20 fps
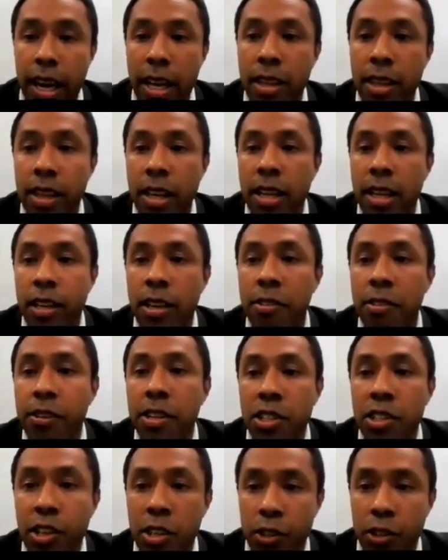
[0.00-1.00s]
and then the
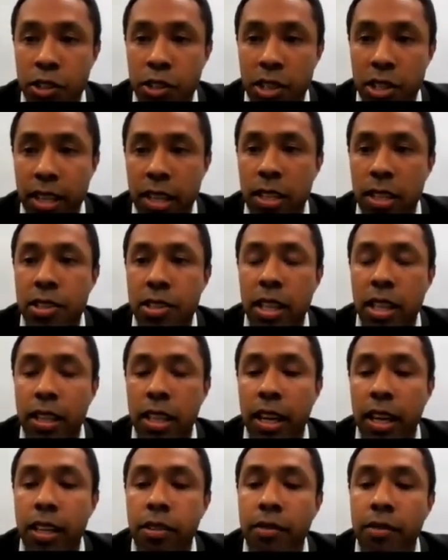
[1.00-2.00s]
research skills
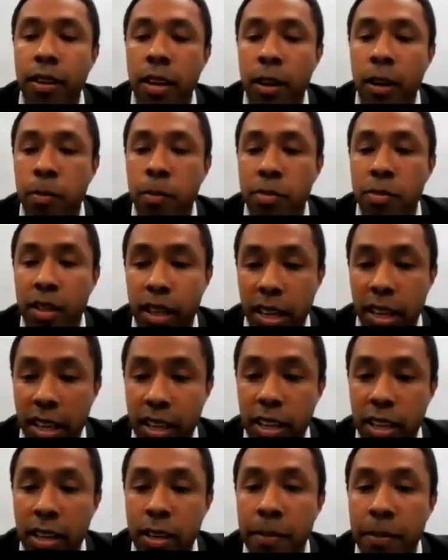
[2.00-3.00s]
that I developed
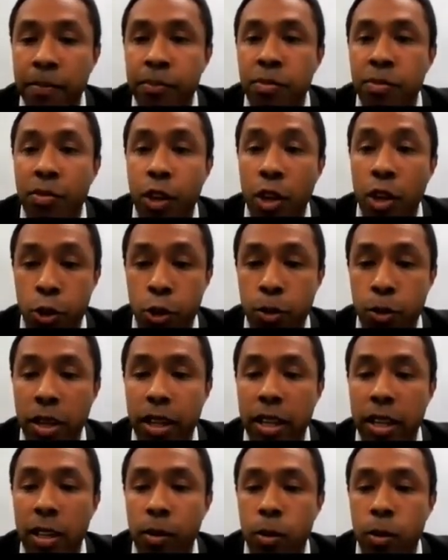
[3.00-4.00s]
in
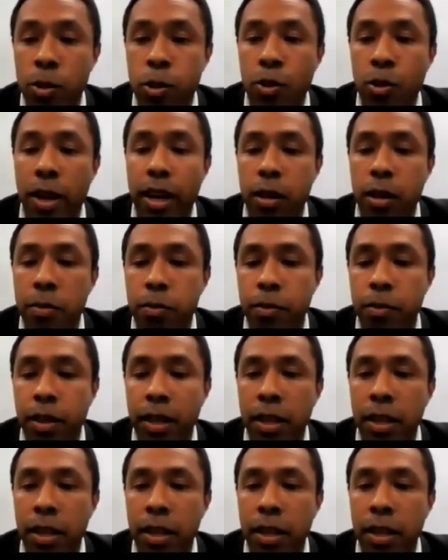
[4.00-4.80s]
uni that also helped